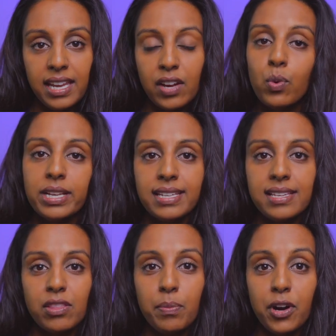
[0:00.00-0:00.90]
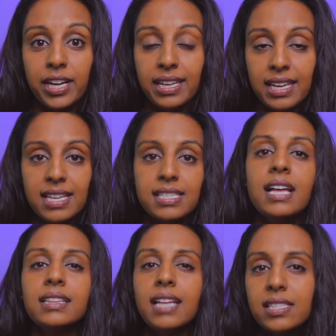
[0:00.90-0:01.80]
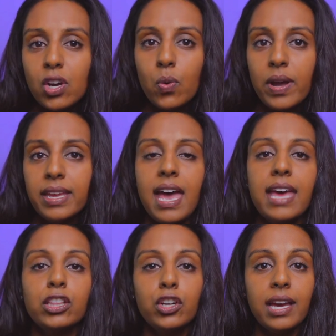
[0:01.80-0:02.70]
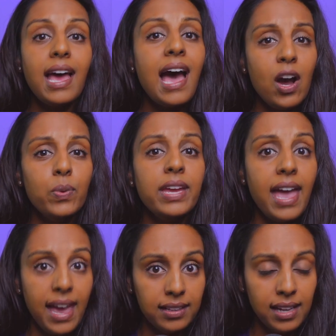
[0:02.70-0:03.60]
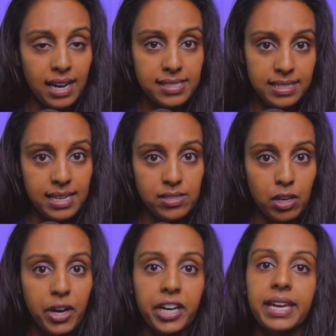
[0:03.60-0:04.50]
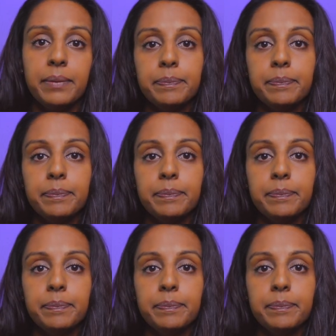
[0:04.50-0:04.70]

of what days on the market is, let's go in and look at how we analyze the days on market.